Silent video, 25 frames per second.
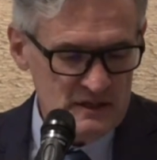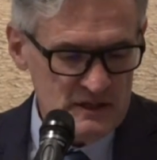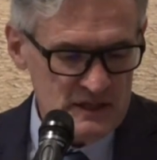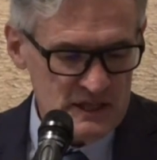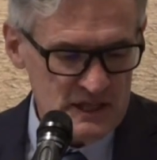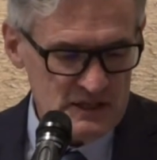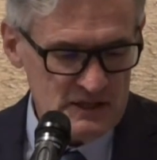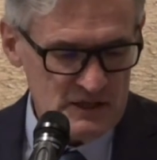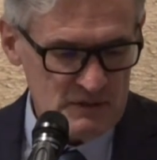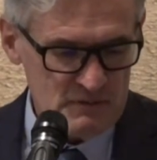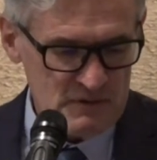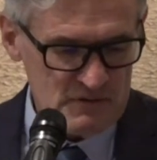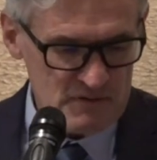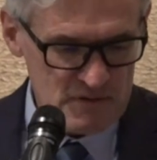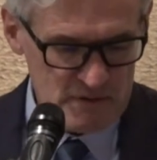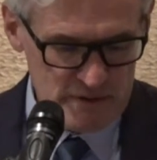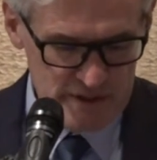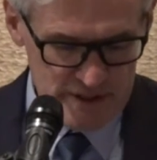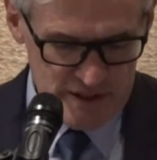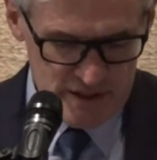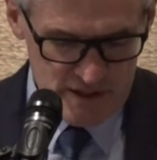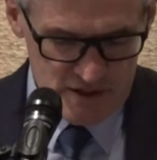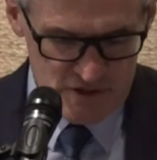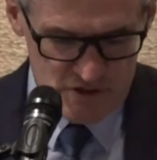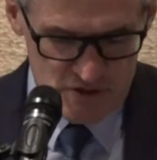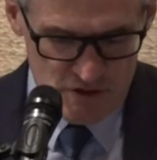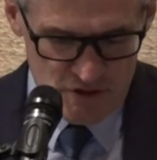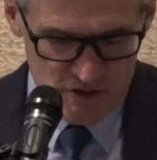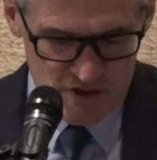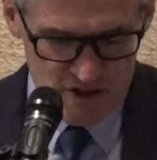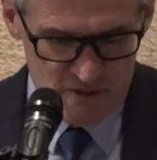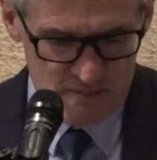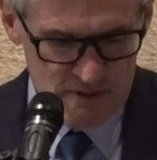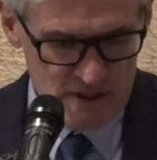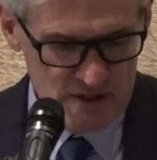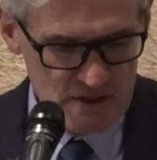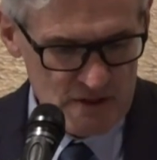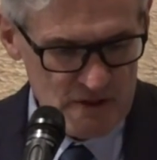And I think we've already
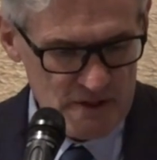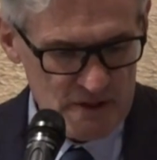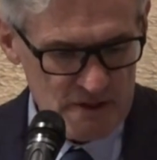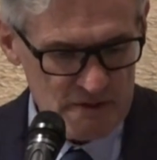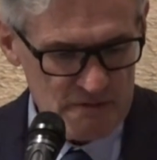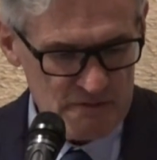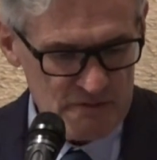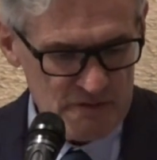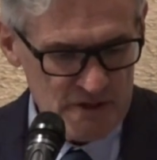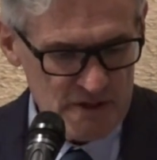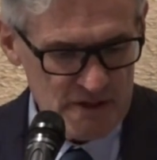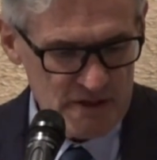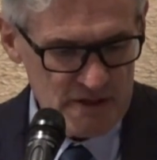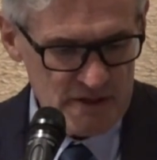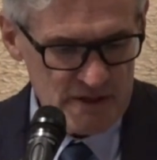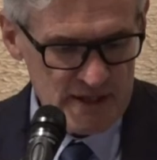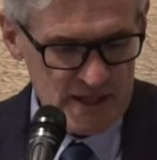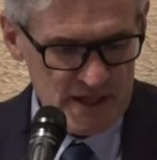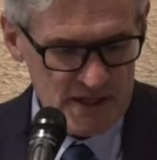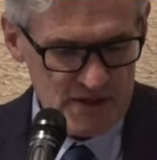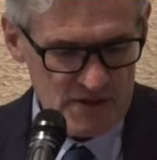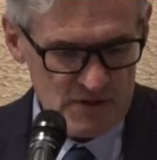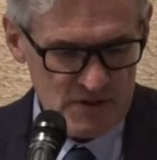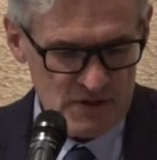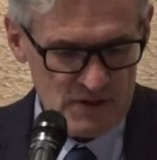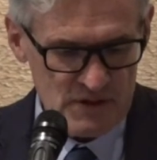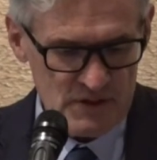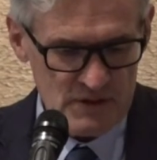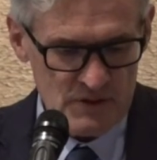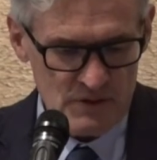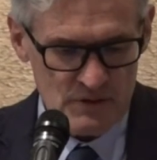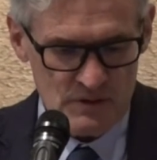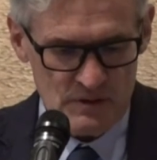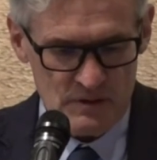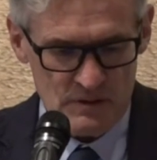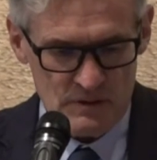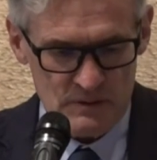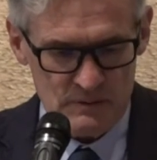talked about a lot of that
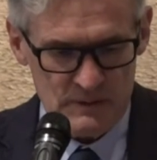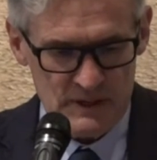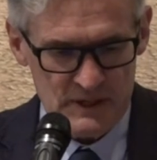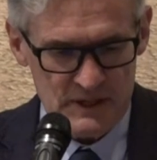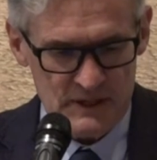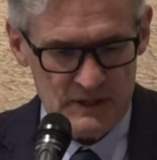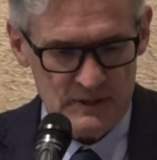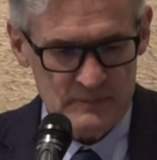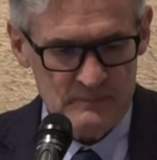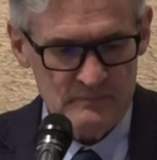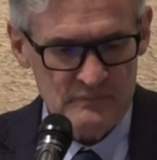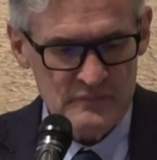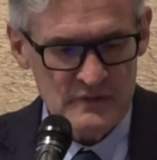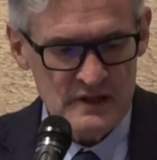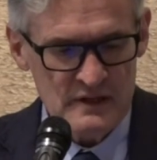already.